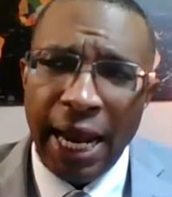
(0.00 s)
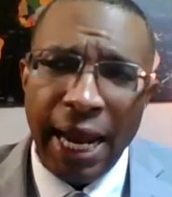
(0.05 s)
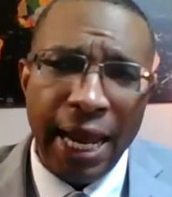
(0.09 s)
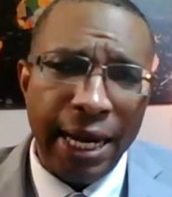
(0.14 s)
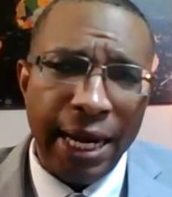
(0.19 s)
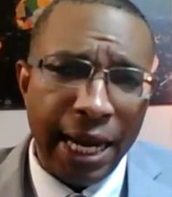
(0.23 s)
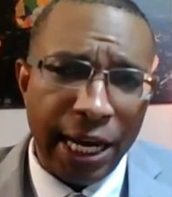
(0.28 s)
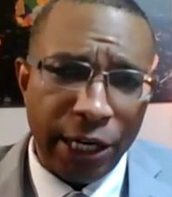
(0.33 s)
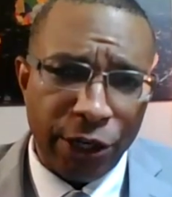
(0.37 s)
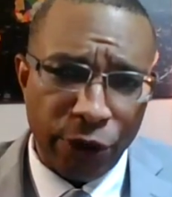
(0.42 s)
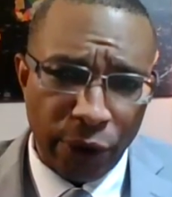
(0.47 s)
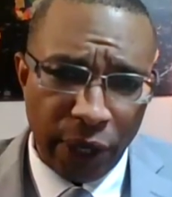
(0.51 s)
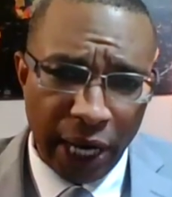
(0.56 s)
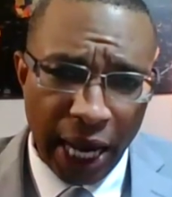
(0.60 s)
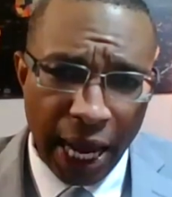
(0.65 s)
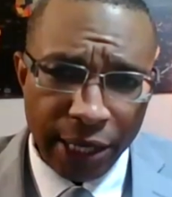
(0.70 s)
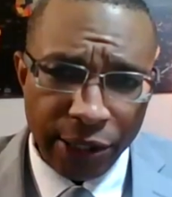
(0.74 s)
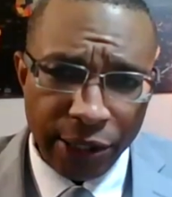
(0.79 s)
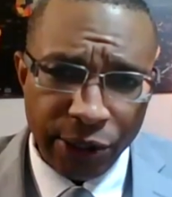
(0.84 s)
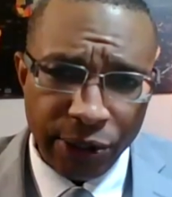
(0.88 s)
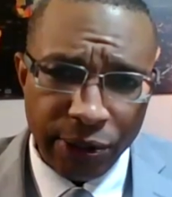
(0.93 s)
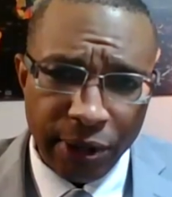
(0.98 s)
and natural
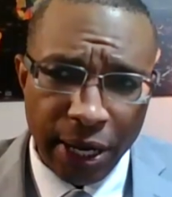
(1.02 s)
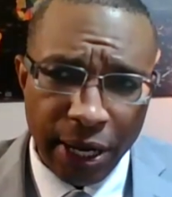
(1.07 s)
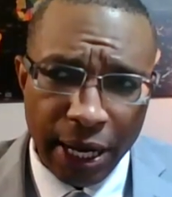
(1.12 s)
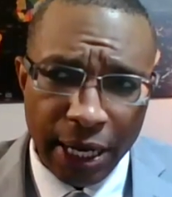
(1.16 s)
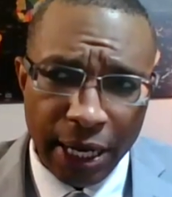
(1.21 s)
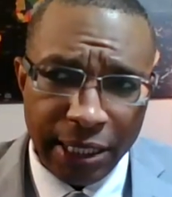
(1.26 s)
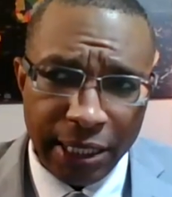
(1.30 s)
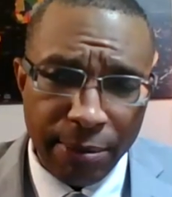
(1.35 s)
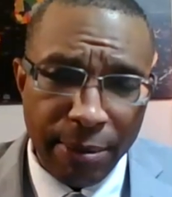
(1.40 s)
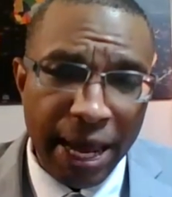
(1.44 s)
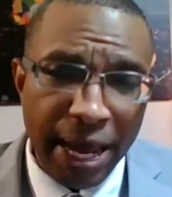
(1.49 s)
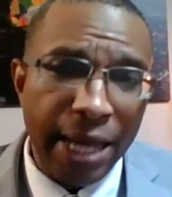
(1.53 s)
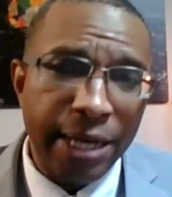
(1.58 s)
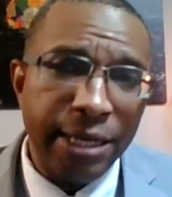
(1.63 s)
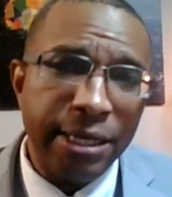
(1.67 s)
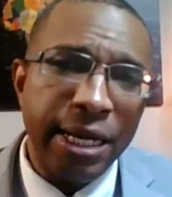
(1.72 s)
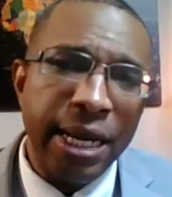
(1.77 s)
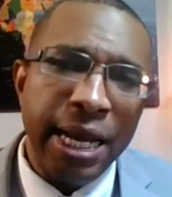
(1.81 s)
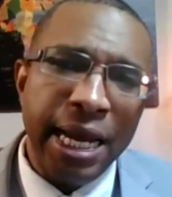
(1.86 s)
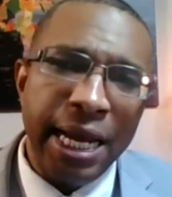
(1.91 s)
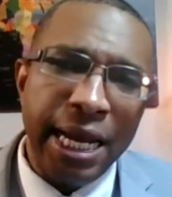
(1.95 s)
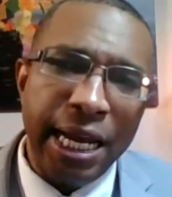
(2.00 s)
gas
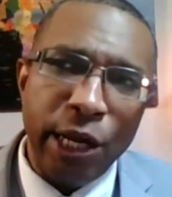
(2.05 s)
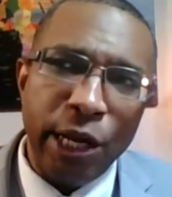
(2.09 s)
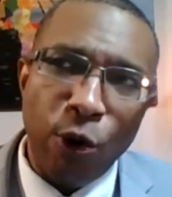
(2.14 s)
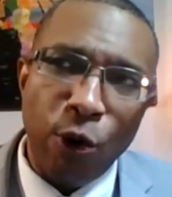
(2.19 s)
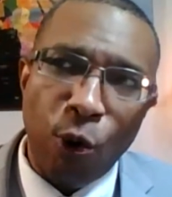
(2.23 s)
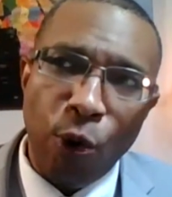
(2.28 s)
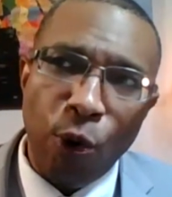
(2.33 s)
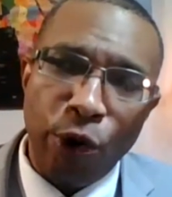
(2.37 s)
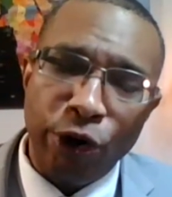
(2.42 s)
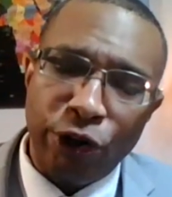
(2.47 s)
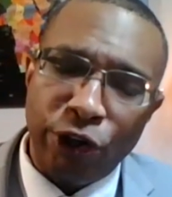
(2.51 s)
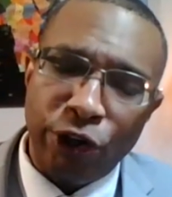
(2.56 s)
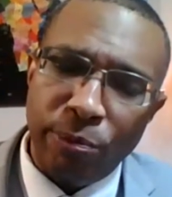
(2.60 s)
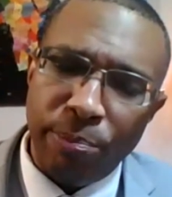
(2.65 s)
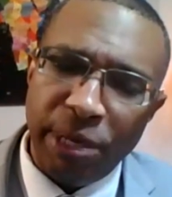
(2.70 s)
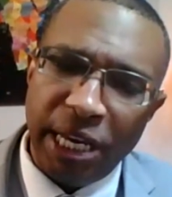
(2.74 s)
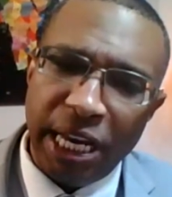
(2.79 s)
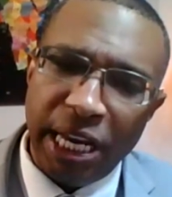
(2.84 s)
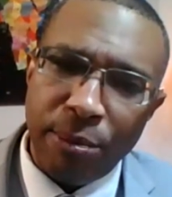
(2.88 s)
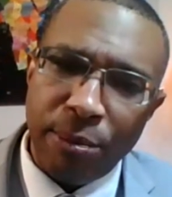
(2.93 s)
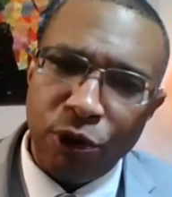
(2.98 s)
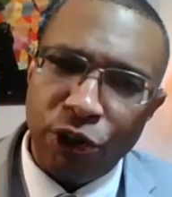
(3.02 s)
demand in order to
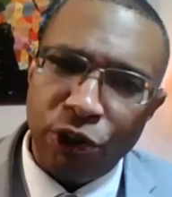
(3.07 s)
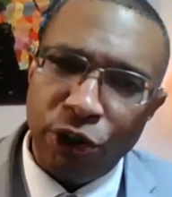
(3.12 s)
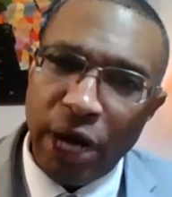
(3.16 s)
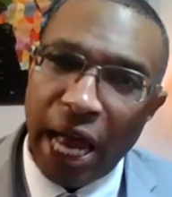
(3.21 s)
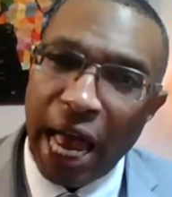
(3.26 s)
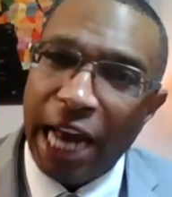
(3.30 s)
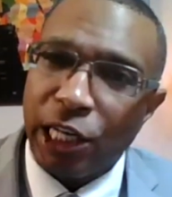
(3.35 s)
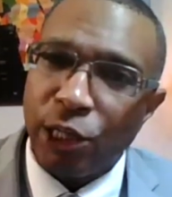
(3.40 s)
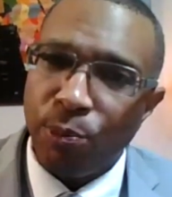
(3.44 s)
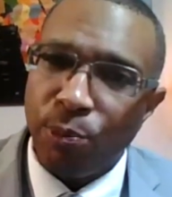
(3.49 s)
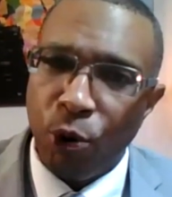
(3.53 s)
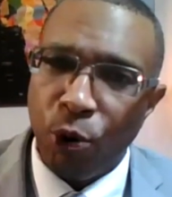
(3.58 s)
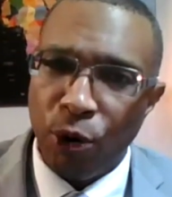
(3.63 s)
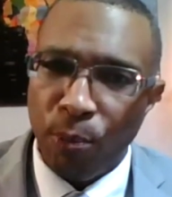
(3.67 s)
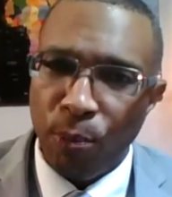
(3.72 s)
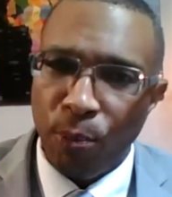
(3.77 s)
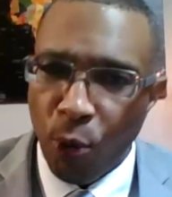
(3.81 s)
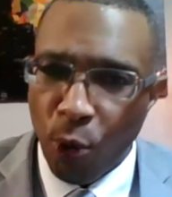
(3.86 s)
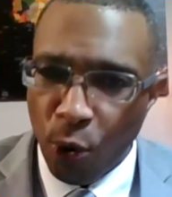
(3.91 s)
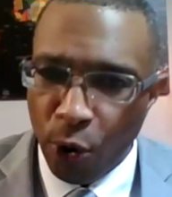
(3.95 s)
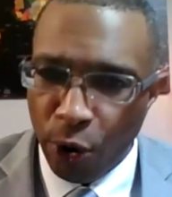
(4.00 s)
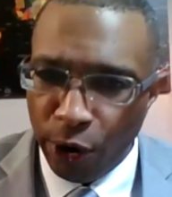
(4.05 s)
be able to export
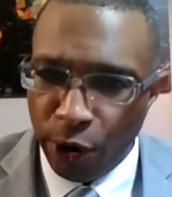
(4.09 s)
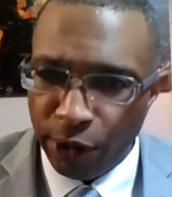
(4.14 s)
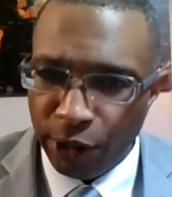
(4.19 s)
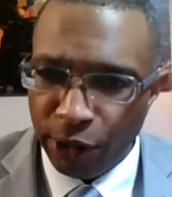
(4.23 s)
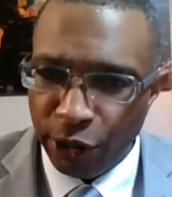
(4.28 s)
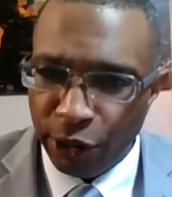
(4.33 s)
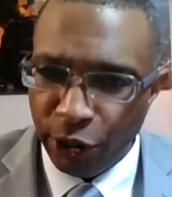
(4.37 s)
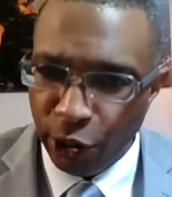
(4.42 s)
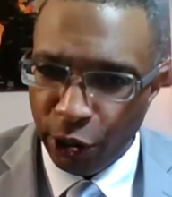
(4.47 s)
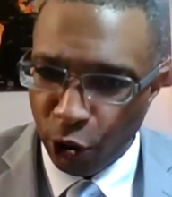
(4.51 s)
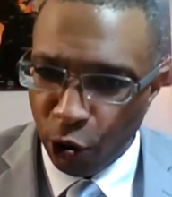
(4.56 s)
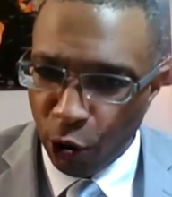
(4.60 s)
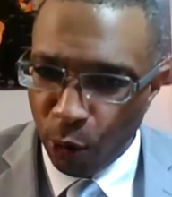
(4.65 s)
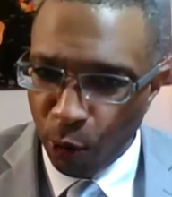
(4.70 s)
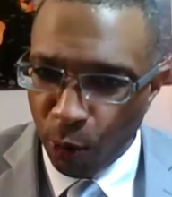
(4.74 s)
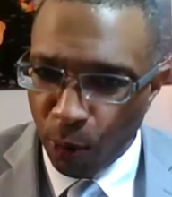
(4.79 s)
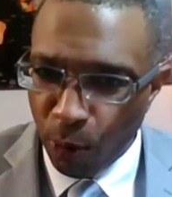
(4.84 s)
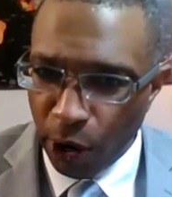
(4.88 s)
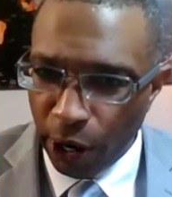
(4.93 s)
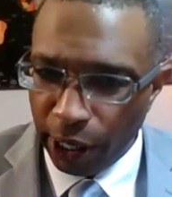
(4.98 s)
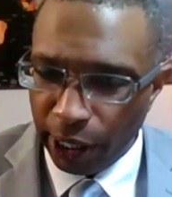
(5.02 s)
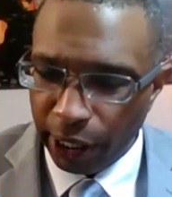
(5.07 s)
more to the
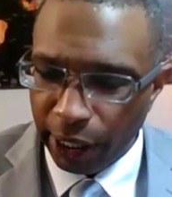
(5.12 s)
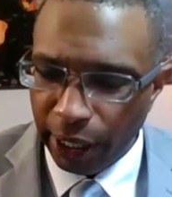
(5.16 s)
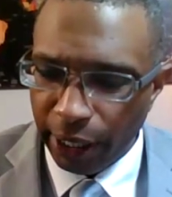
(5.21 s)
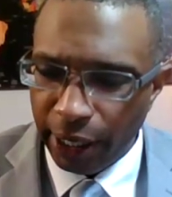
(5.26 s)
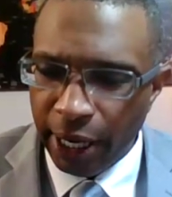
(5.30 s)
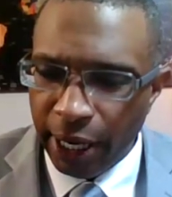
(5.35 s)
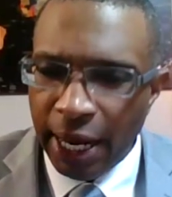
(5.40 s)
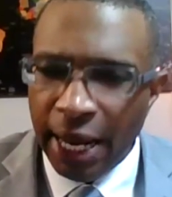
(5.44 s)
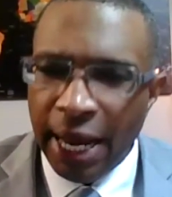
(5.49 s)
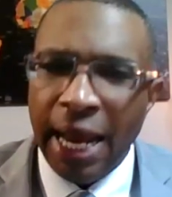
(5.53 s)
global market.